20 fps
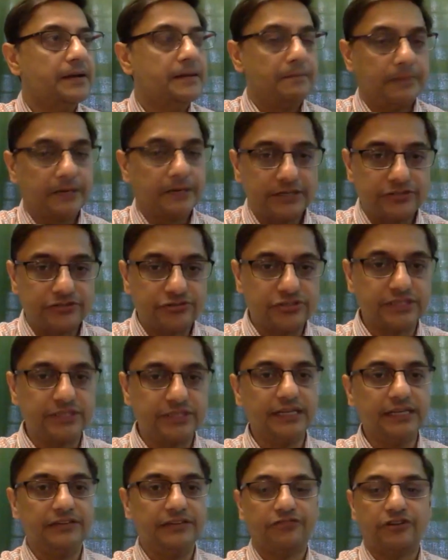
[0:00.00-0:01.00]
But
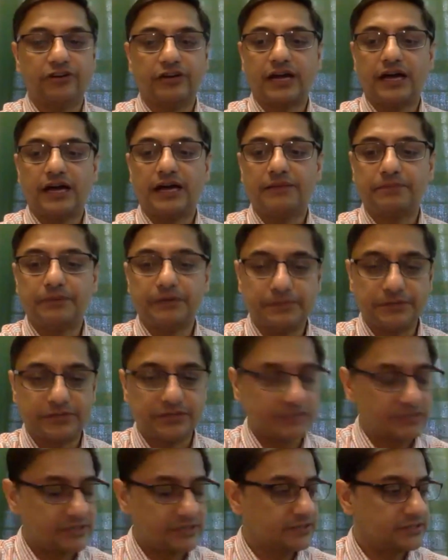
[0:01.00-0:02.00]
interestingly, for our
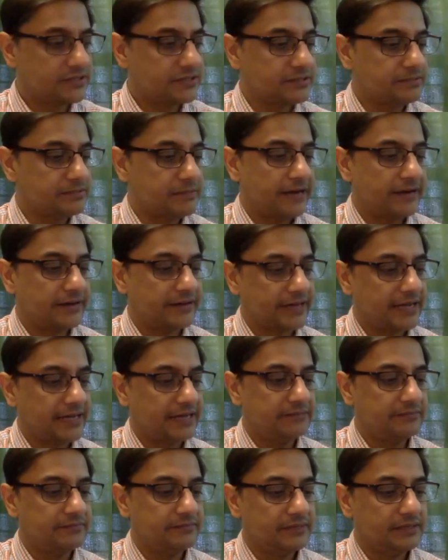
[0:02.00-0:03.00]
purposes, since it's a
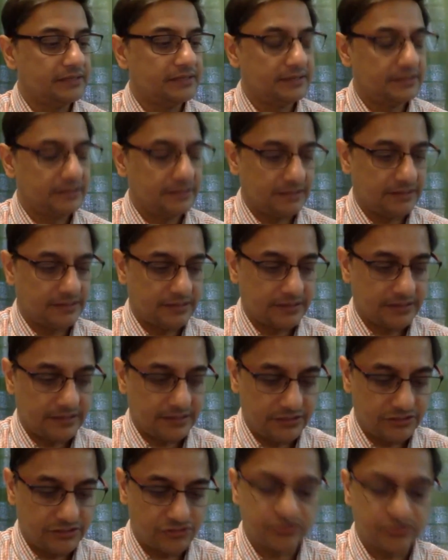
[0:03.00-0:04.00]
maritime uh, uh
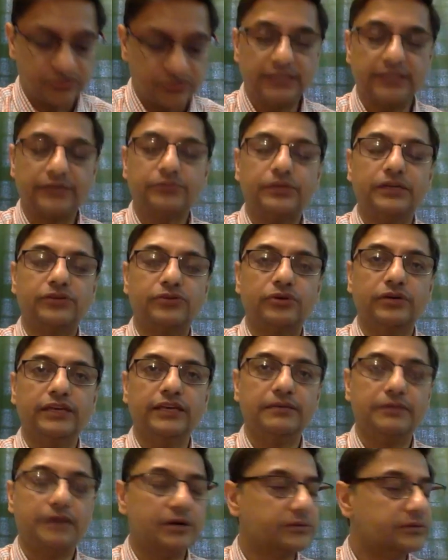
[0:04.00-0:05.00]
history that we are talking
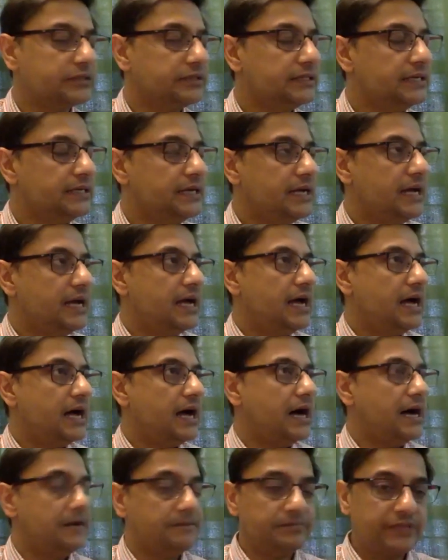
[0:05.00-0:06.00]
about,
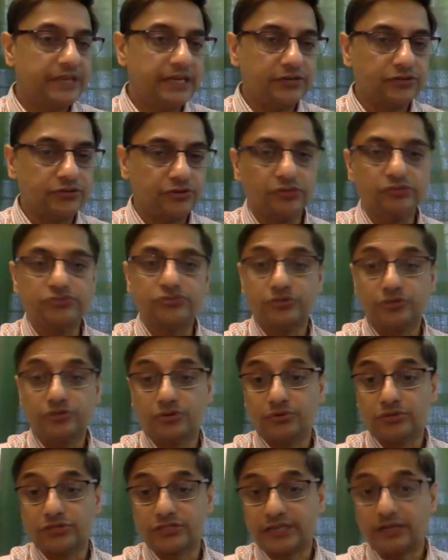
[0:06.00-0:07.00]
uh, they could also
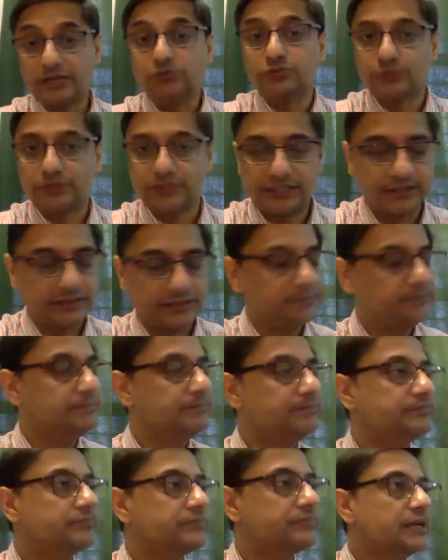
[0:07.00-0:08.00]
go southward
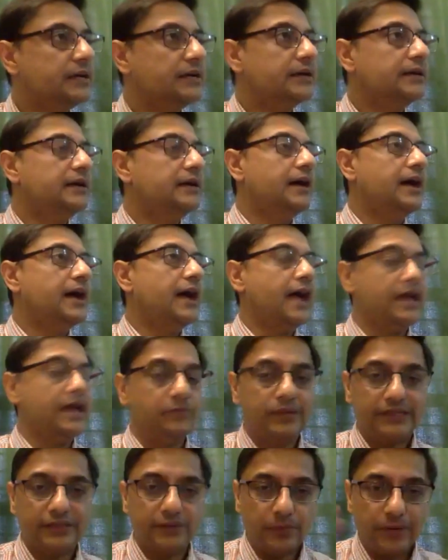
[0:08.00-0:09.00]
and
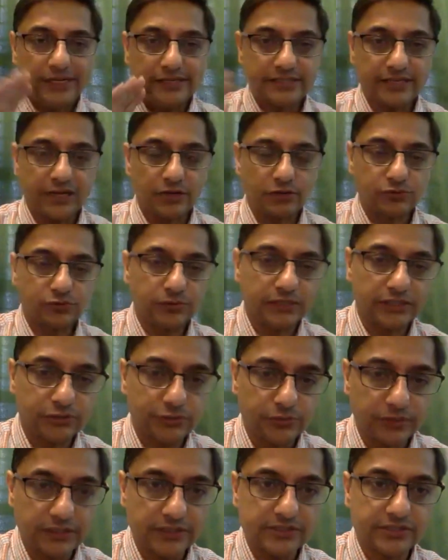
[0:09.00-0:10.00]
when they went southward
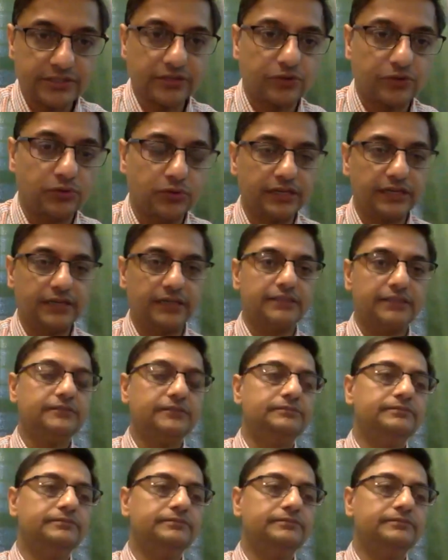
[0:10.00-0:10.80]
towards the Konkan,